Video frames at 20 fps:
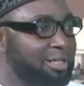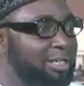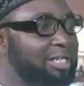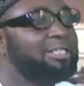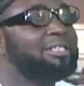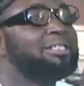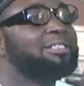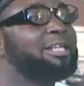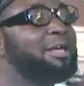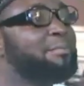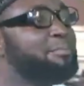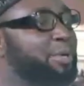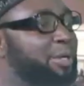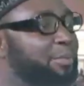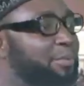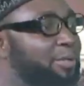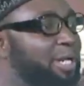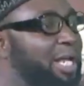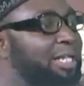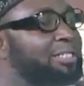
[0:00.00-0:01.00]
it's the same
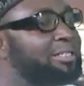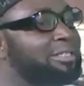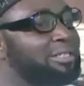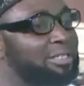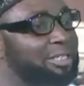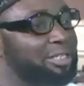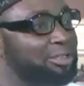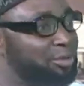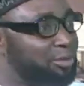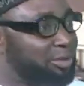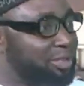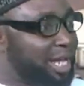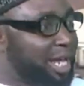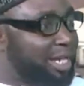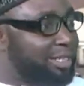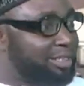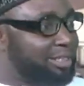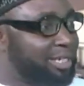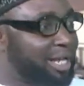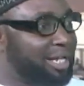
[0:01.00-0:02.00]
people that is in the
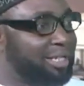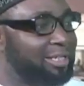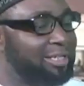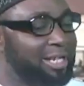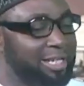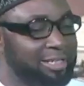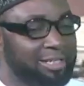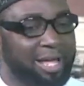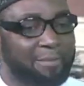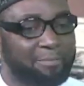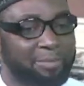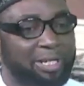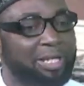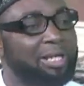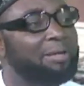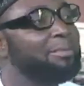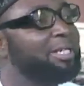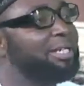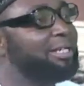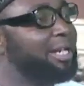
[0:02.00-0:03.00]
society that later
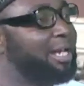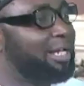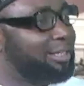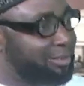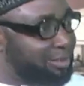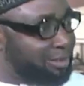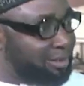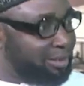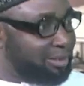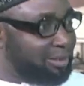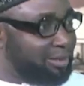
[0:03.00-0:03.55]
became leaders.